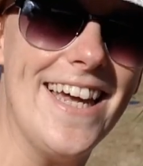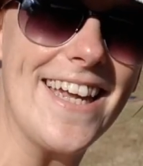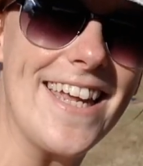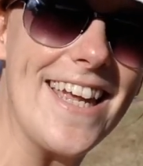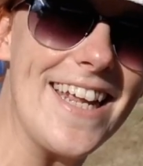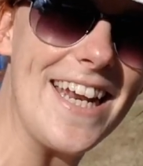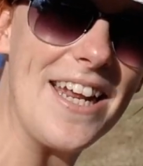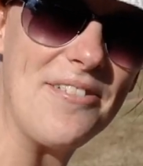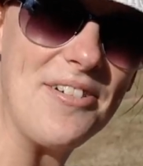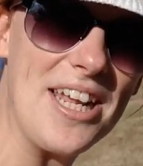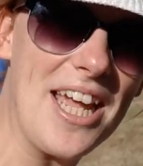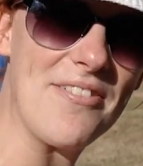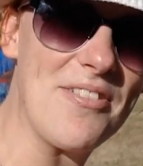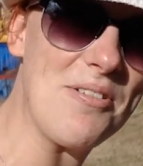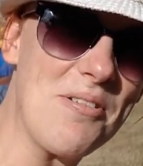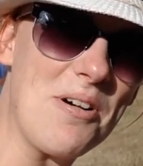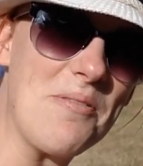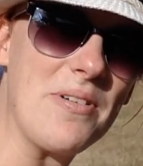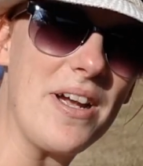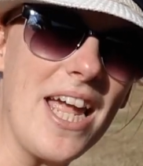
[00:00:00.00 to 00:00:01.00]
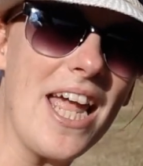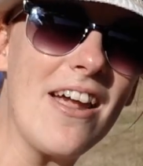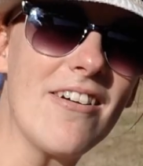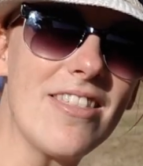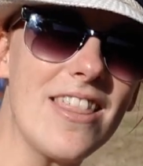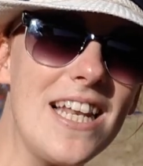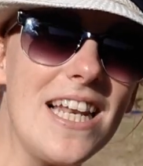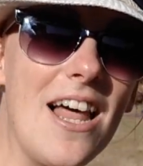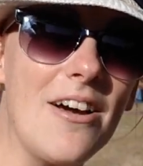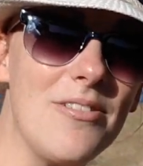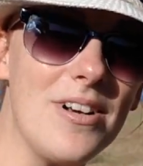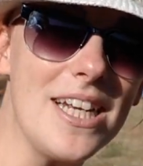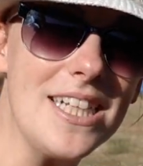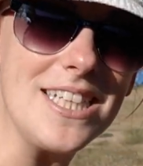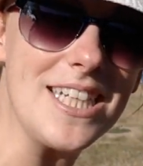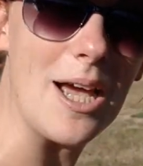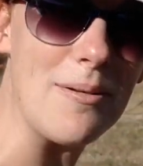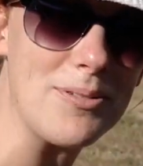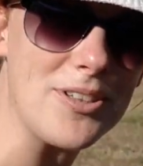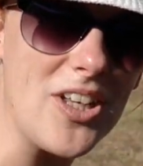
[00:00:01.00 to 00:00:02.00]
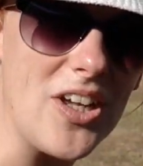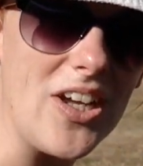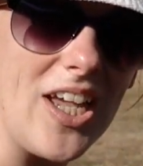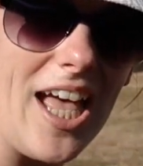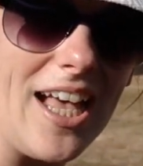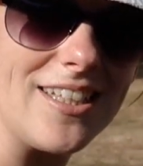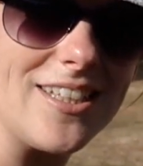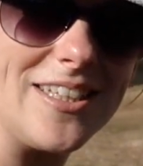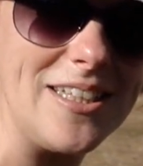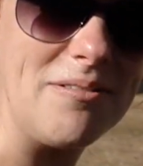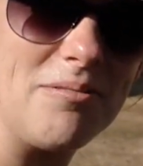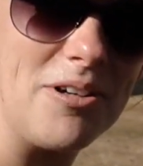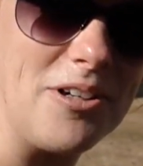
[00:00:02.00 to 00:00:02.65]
Good evening everyone, we're here at the lovely Chepstow Castle.